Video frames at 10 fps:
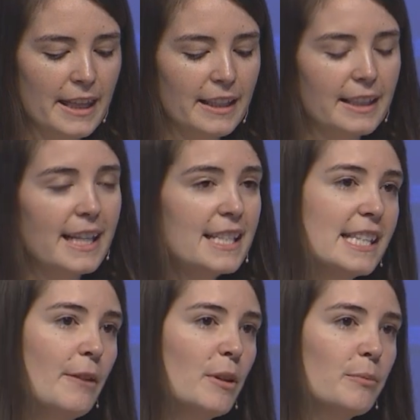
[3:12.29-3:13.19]
The lens
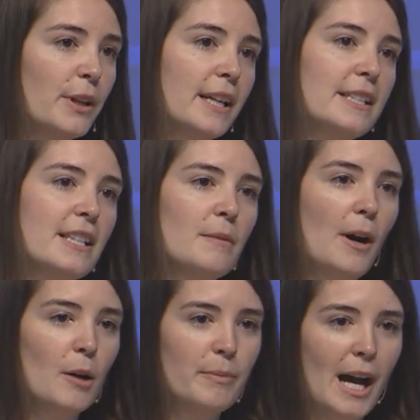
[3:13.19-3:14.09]
that we bring to the,
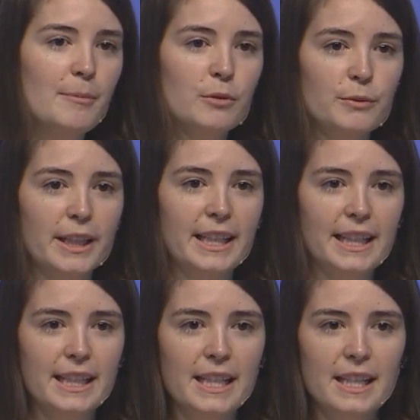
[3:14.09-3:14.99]
our Bible
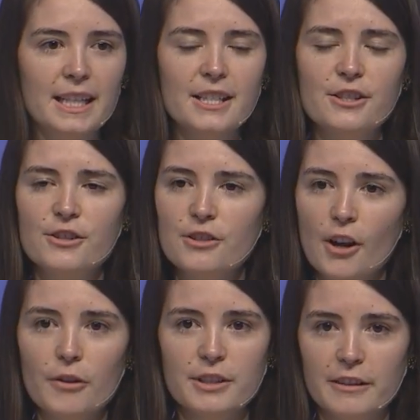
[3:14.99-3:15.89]
reading is
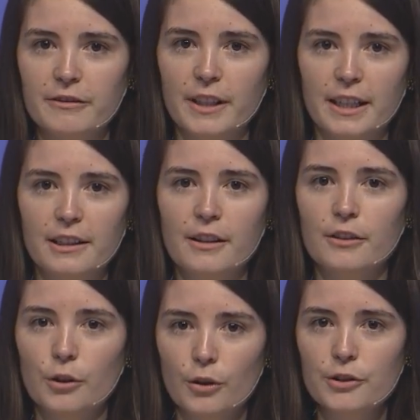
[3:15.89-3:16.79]
so different than
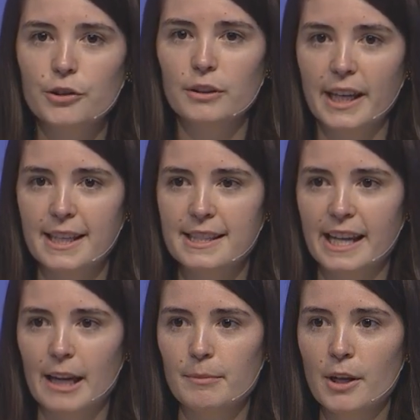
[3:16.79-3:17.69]
the cultural
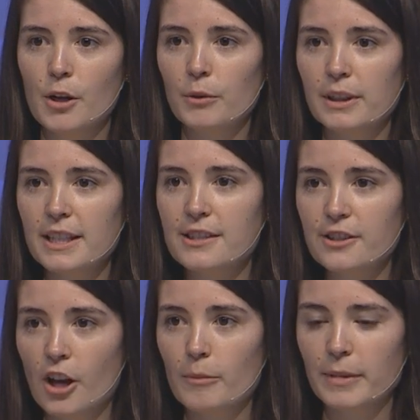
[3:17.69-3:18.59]
landscape where this
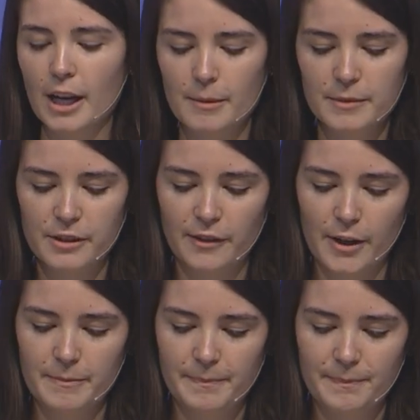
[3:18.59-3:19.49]
psalm comes
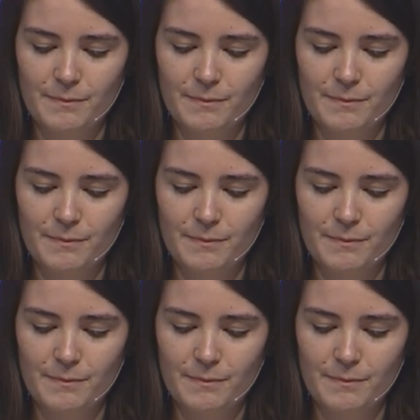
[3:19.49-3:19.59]
from.